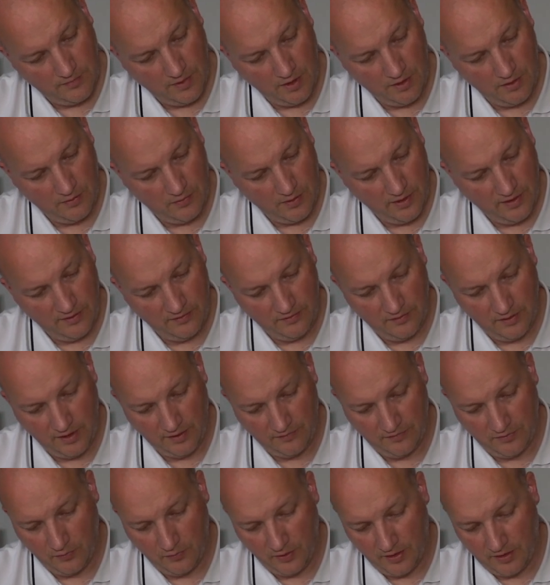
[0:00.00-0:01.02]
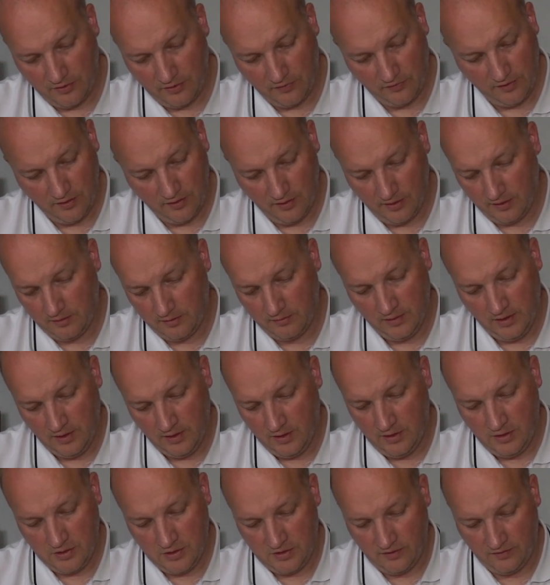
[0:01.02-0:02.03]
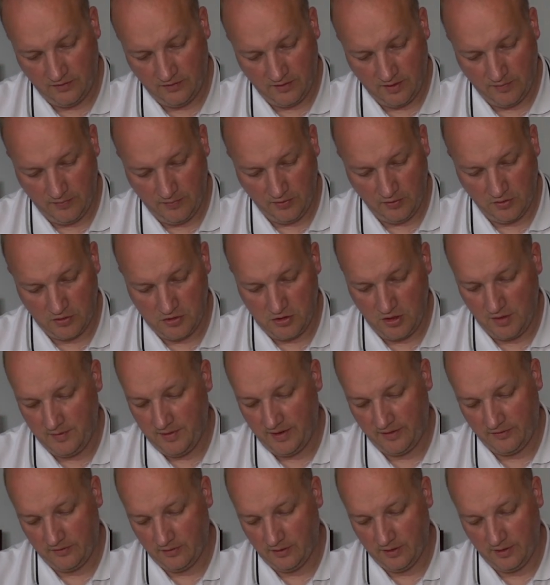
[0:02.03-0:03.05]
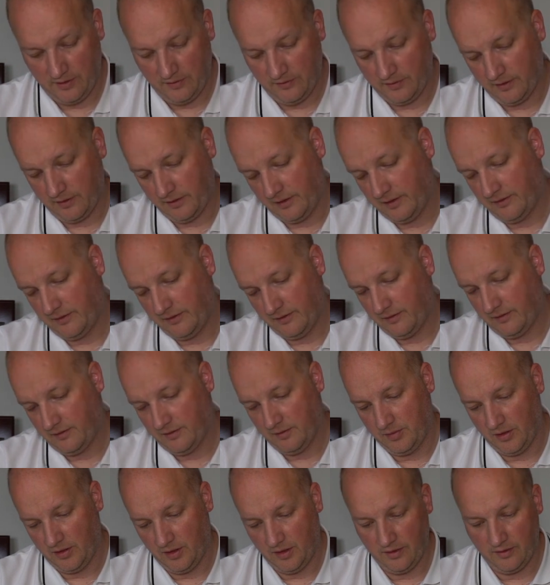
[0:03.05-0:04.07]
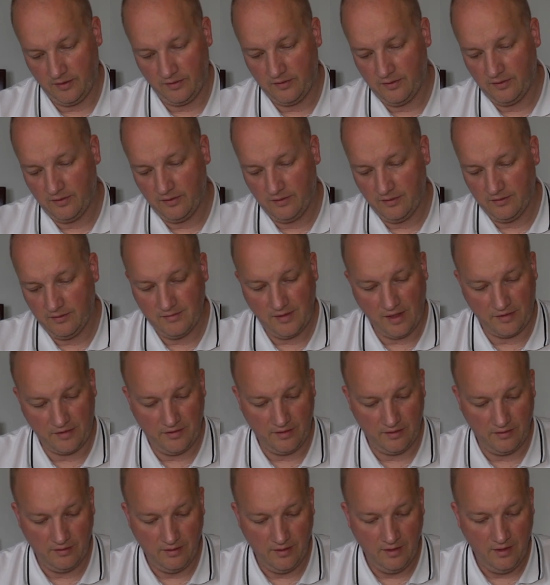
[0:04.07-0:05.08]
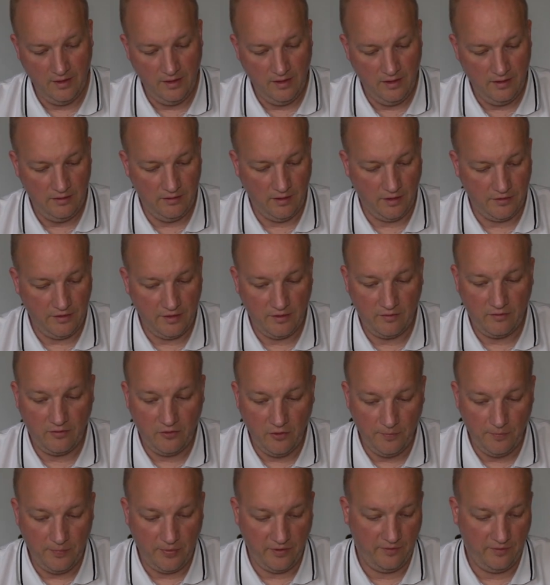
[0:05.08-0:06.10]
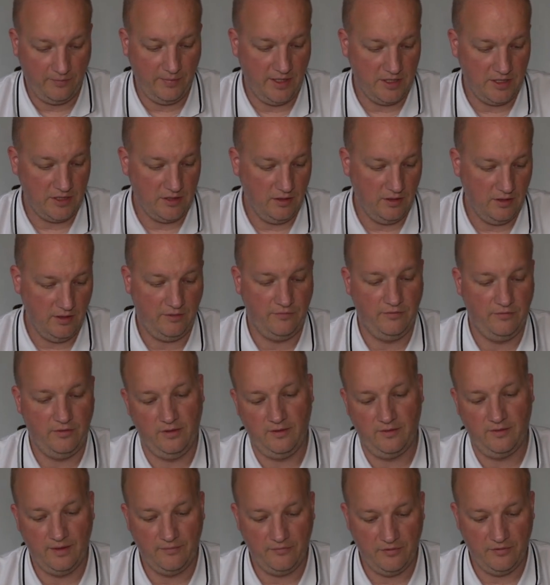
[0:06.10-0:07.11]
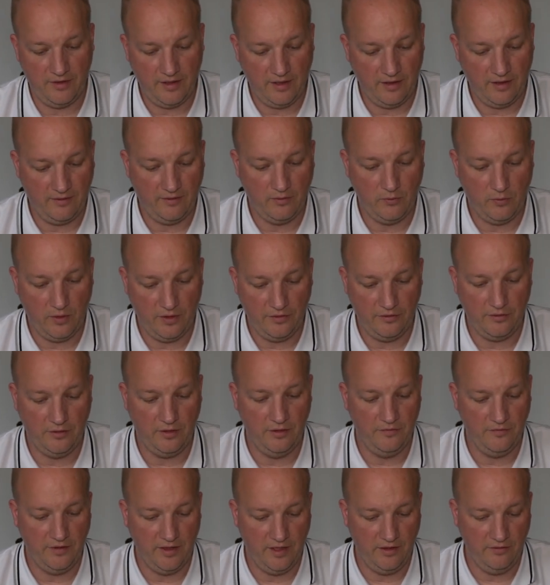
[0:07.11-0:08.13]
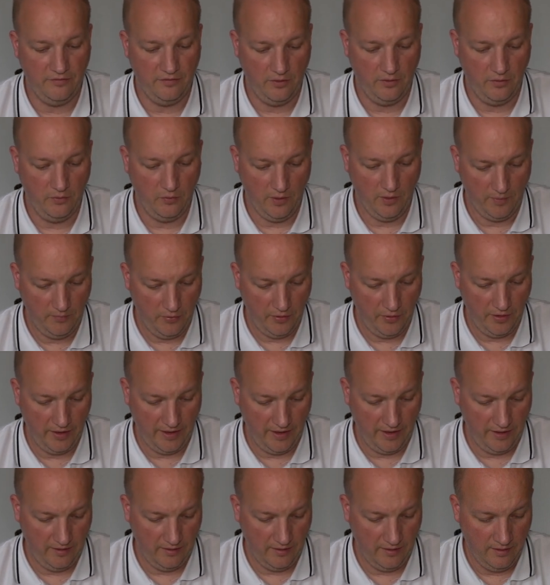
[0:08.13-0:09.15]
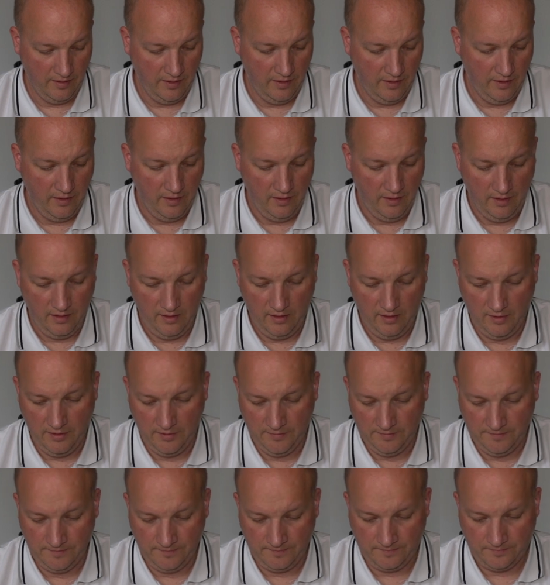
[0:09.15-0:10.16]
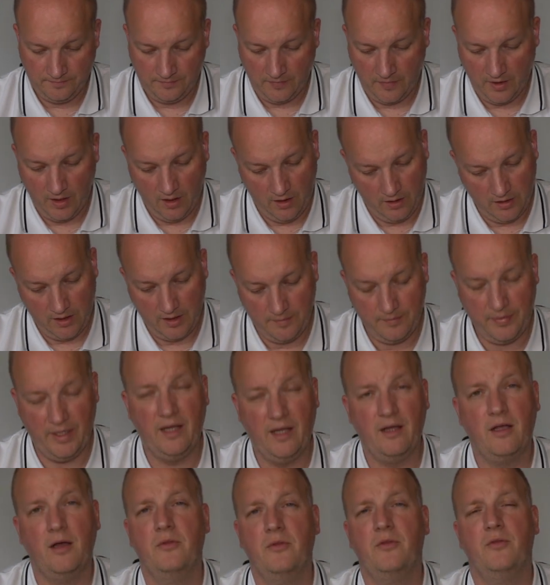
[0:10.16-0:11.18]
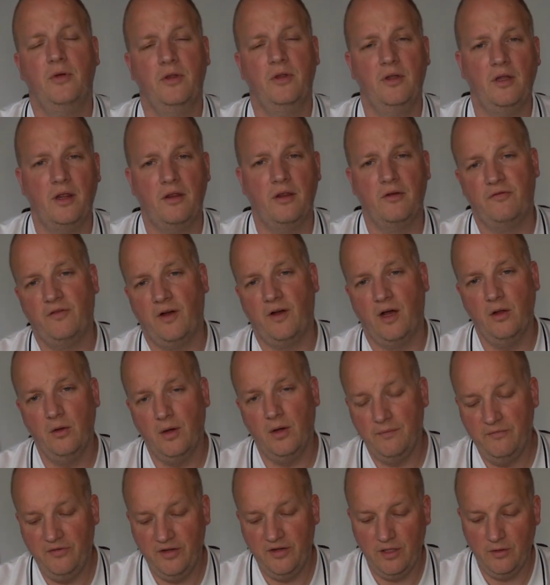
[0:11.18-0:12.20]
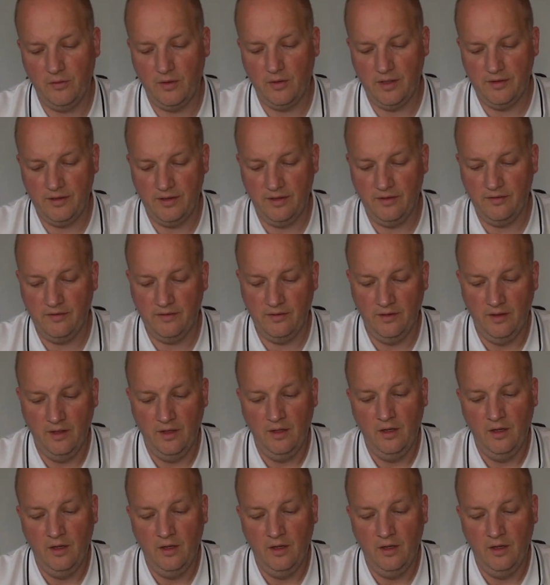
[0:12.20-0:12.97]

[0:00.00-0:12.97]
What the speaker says: otherwise you have the weather sealing, just a typical G Master lens, I guess, to be honest. Nothing super special except for that it's a 135 1.8. I'll get back, I'll do another follow-up video on this